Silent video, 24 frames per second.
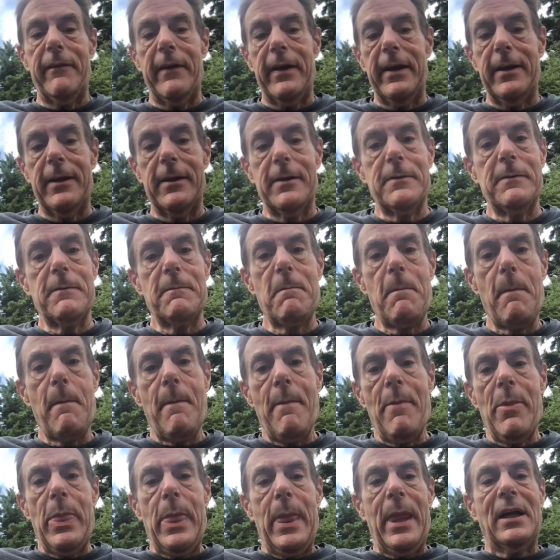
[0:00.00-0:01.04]
And
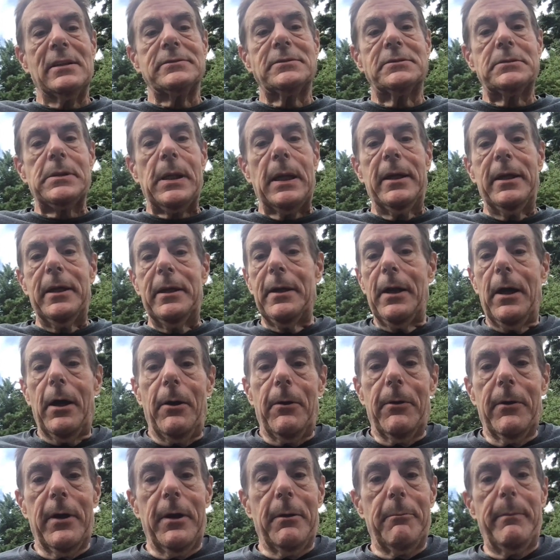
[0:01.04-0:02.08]
in
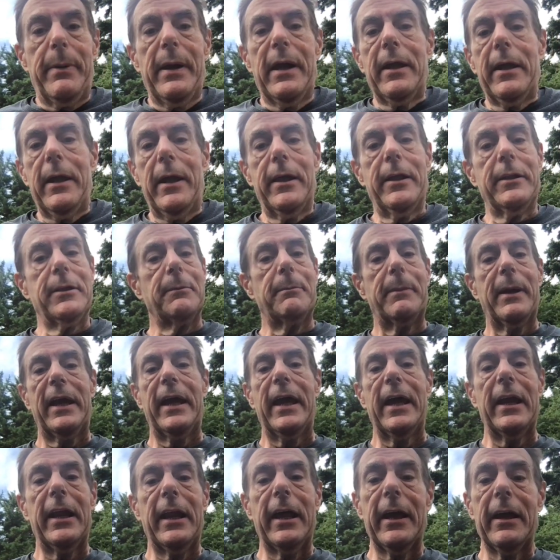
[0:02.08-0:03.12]
the
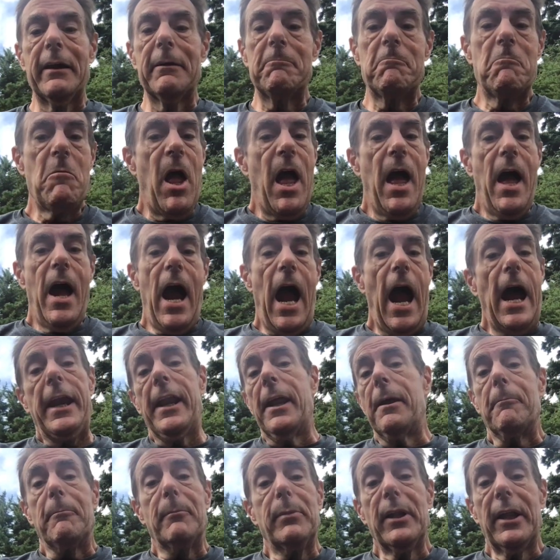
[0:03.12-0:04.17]
beginning, I
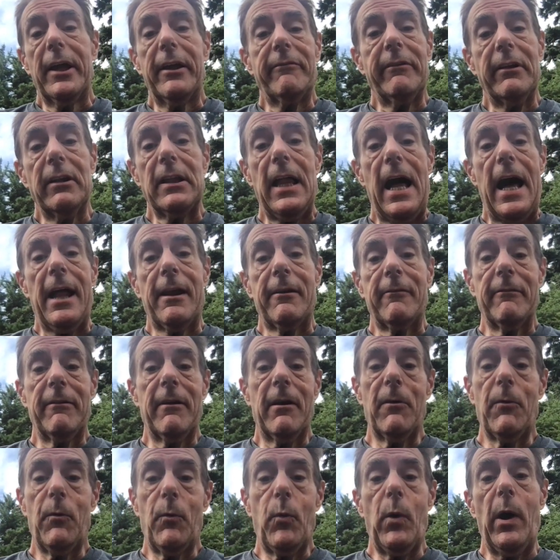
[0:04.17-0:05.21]
didn't believe a lot of
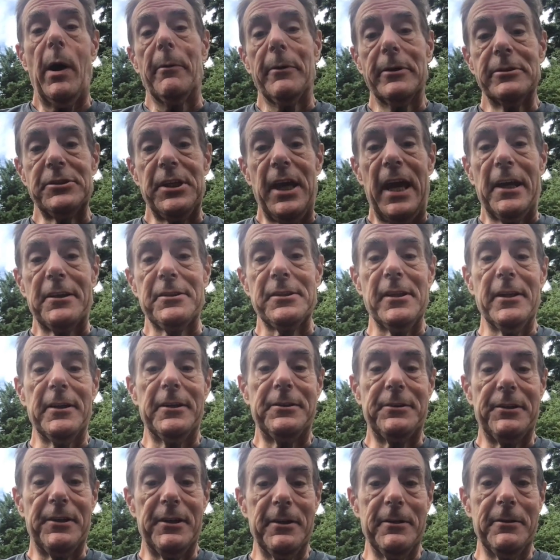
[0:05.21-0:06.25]
what was actually
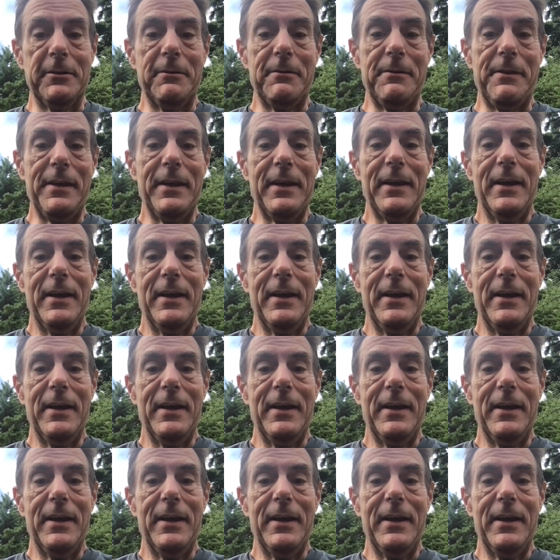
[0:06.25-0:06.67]
truth,